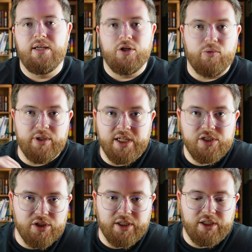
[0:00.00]

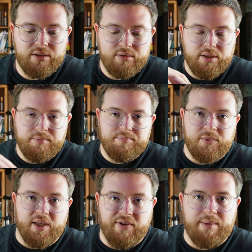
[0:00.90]
credentialing.
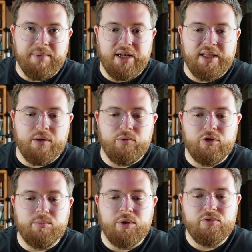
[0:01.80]
If I'm not in that
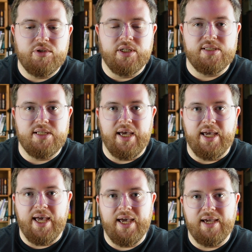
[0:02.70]
room, who's going to say,
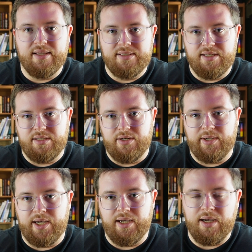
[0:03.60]
hey, this isn't
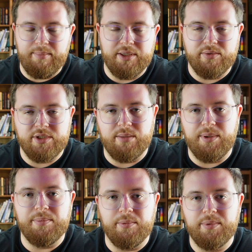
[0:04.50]
okay? I mean, there was other
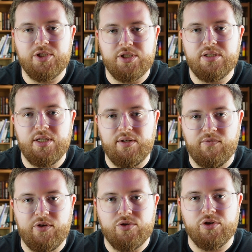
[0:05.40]
people, but just in the
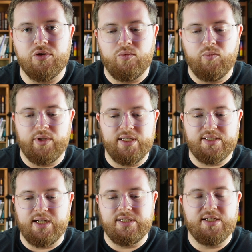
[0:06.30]
future, when this
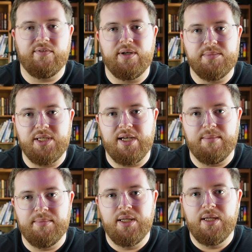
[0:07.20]
kind of stuff comes
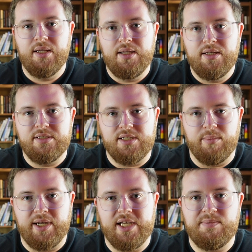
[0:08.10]
up,
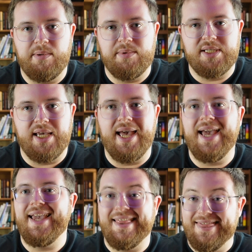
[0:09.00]
someone has to be able to say,
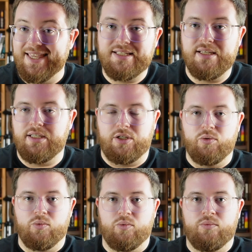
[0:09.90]
hey, this isn't
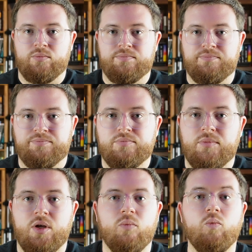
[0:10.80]
cool.
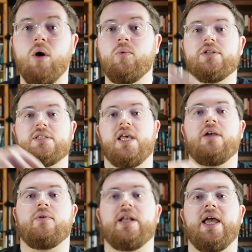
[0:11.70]
What we're
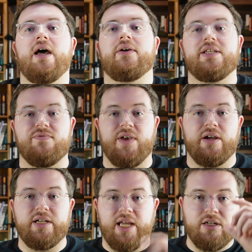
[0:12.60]
saying right now is
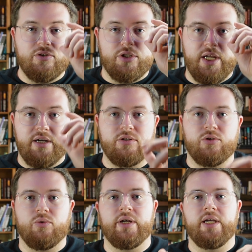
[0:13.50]
very dangerous
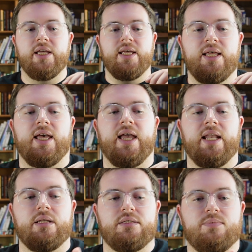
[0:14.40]
territory, and
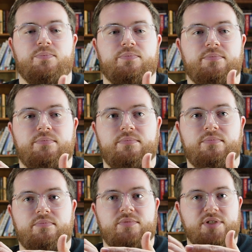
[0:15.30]
it's
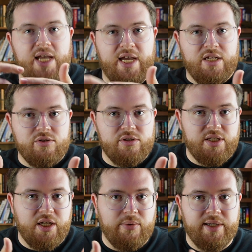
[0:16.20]

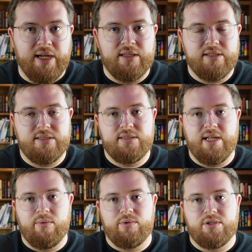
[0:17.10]
dangerously going down this
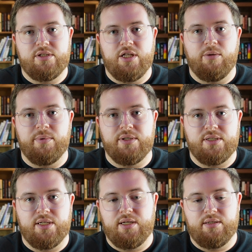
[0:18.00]
downward slope
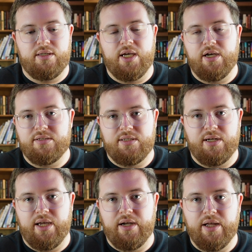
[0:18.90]
into chaos and
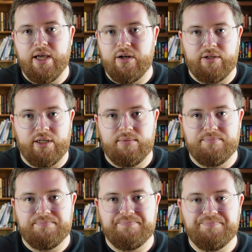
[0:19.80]
anarchy.
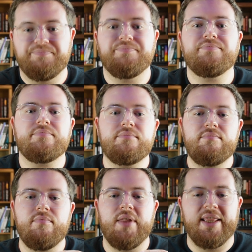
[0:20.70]

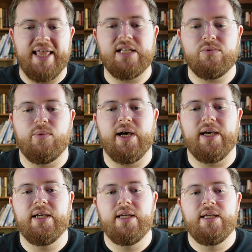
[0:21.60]
That's
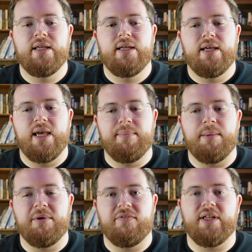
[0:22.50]
why it
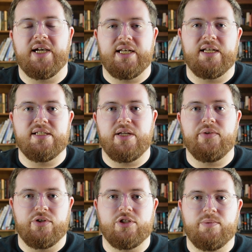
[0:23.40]
made me feel like I need to stay
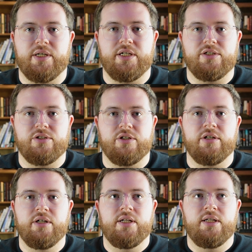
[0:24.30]
with a nurse
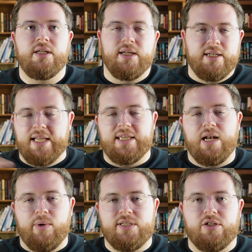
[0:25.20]
practitioner. Not that I
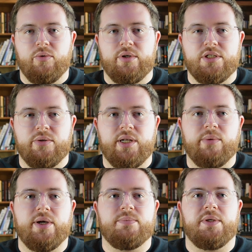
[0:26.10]
wasn't going to
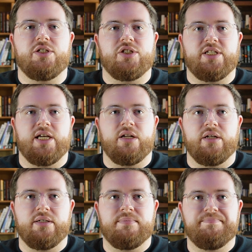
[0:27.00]
anyways, but it just kind of